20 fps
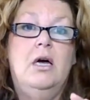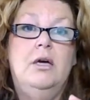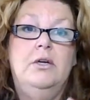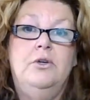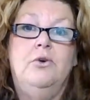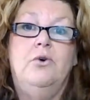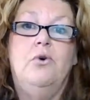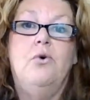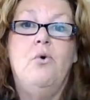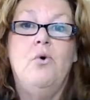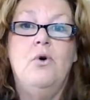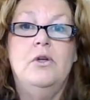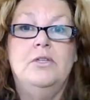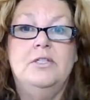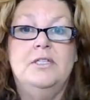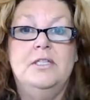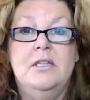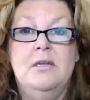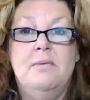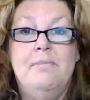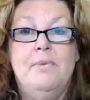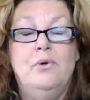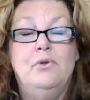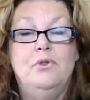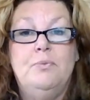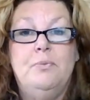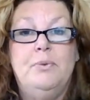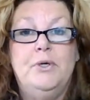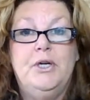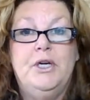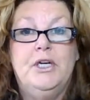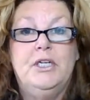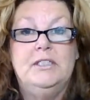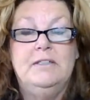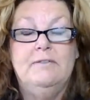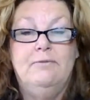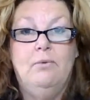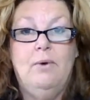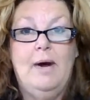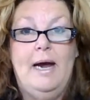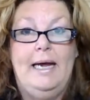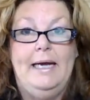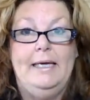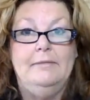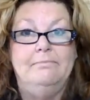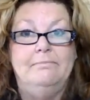your oils in the most productive way.